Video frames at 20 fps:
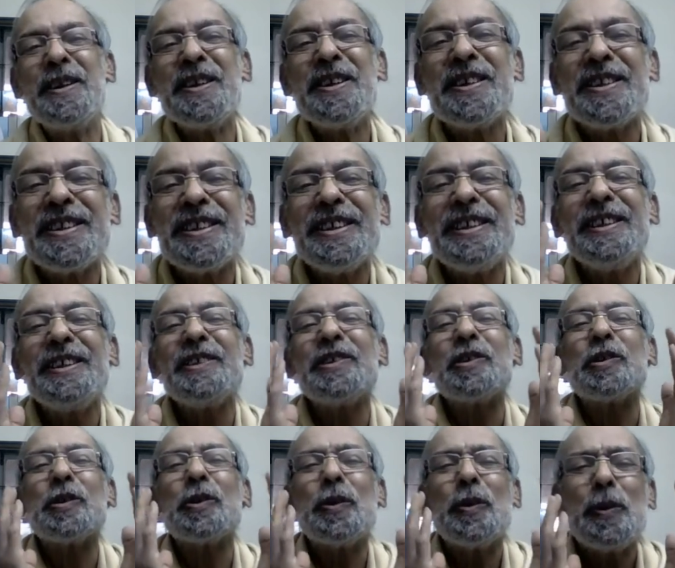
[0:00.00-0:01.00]
she is
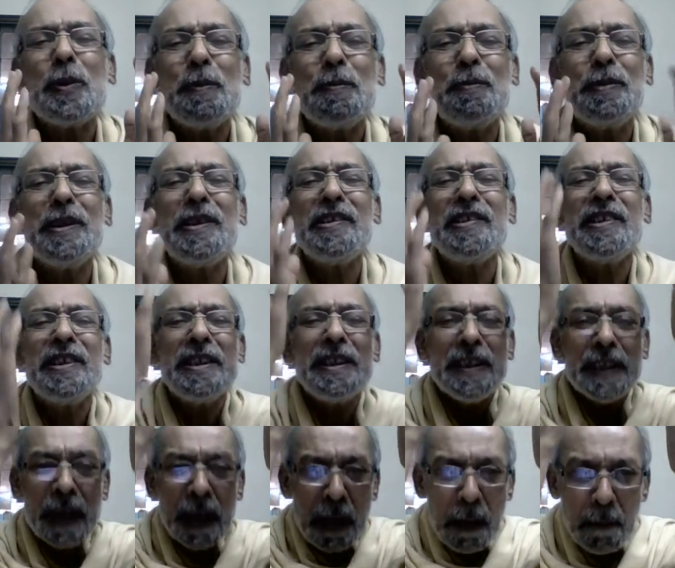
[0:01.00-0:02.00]
so
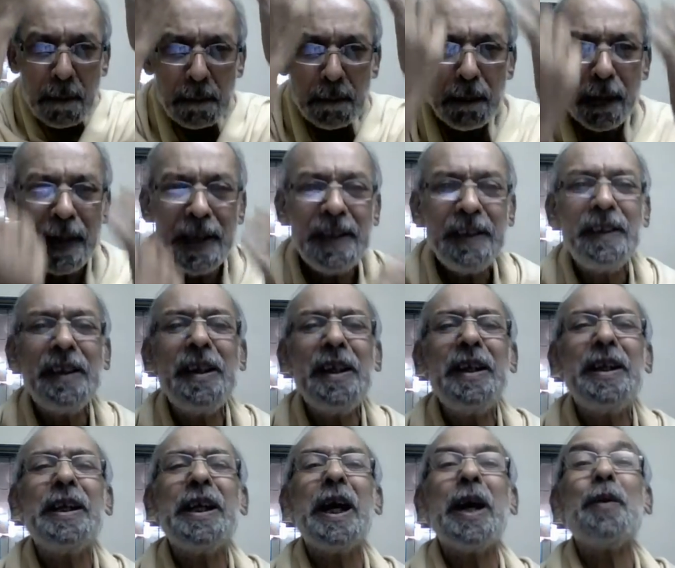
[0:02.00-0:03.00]
busy bringing
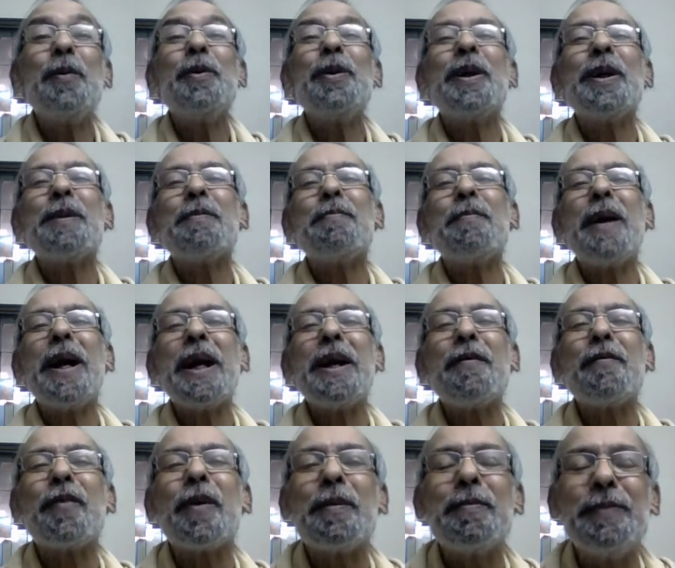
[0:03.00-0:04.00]
down her mind
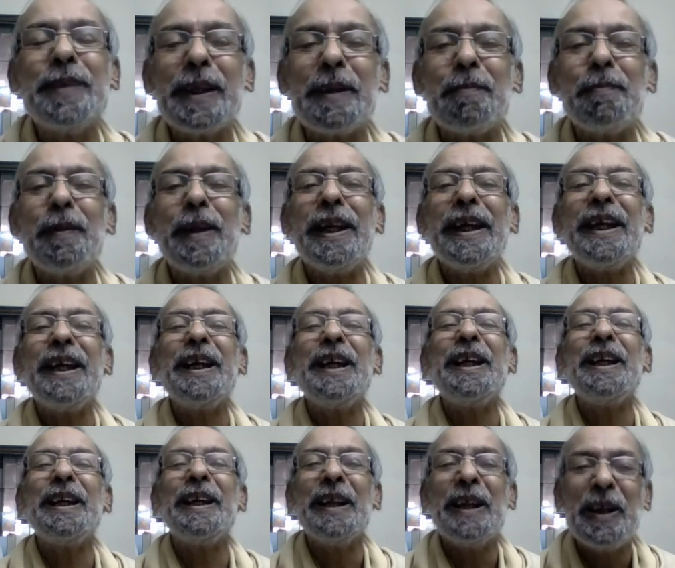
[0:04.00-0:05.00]
from that
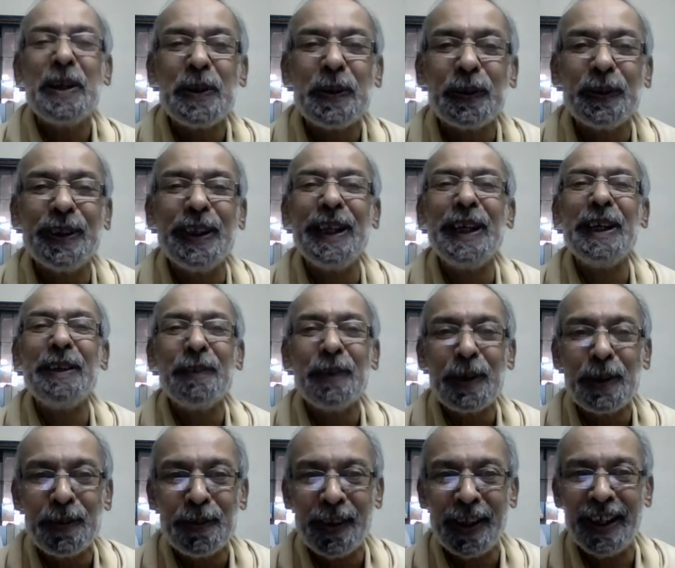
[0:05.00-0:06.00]
plane to the level
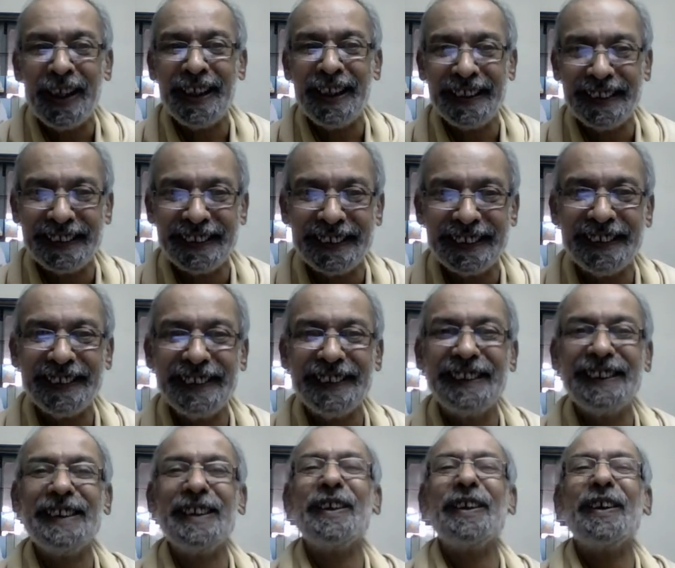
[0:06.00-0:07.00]
of heart.
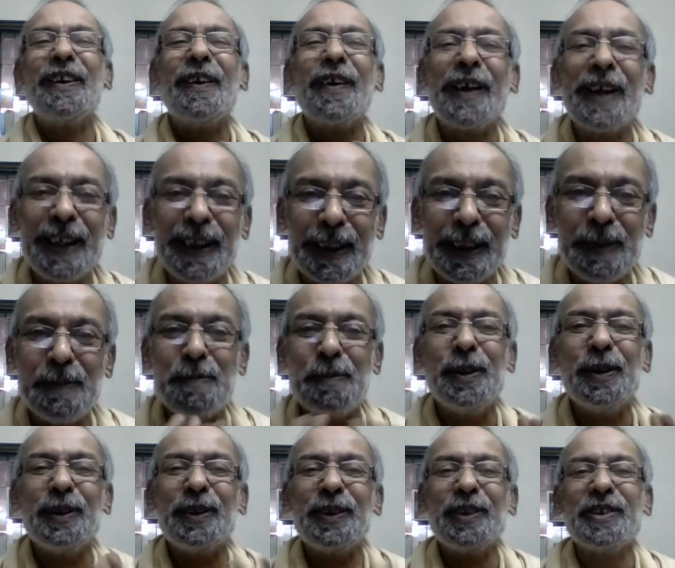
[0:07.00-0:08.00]
Or at
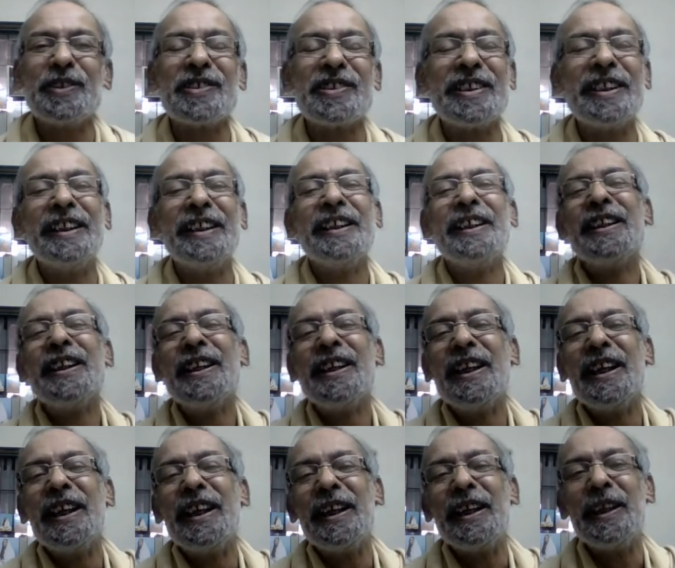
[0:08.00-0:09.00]
the most to
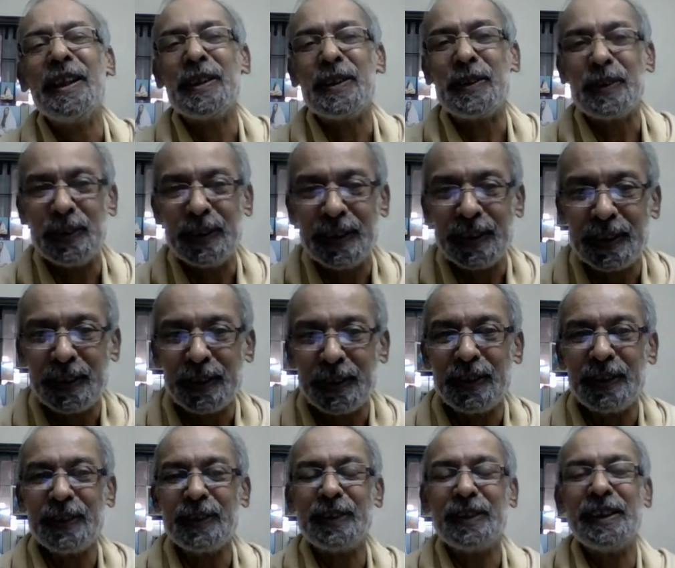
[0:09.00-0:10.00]

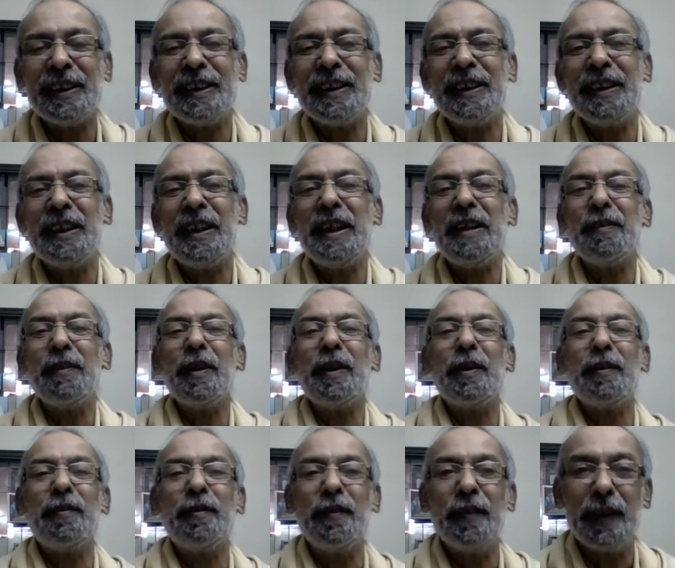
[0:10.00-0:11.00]
the level
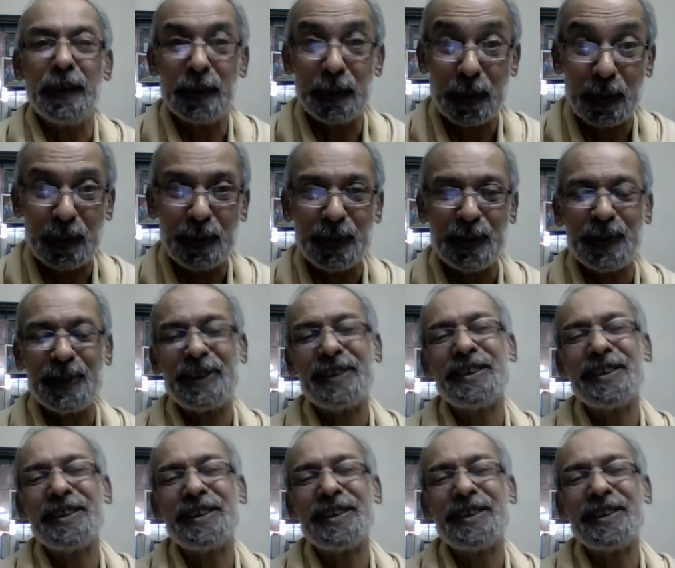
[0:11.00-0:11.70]
of throat,